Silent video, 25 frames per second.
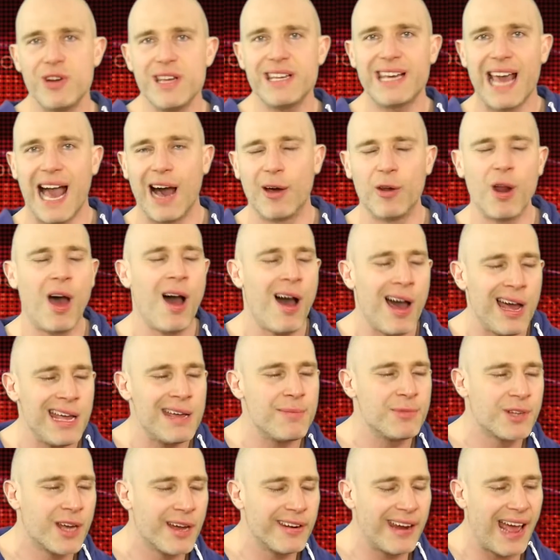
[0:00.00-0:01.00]
count? I am
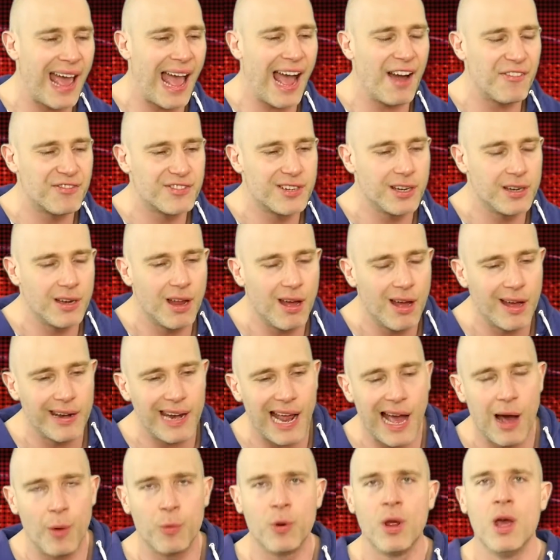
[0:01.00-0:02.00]
going to have to nerd
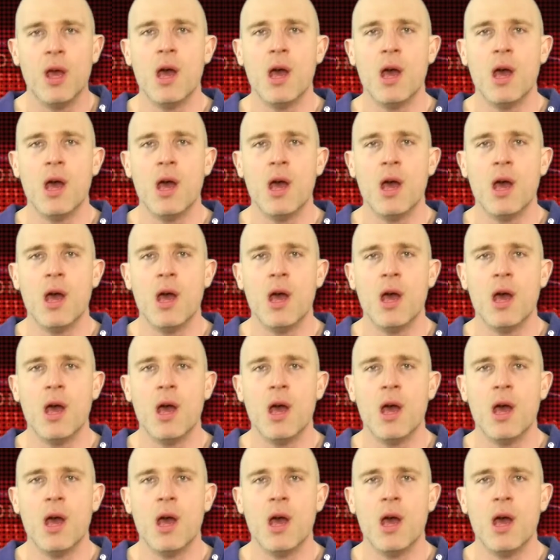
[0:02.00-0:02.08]
out.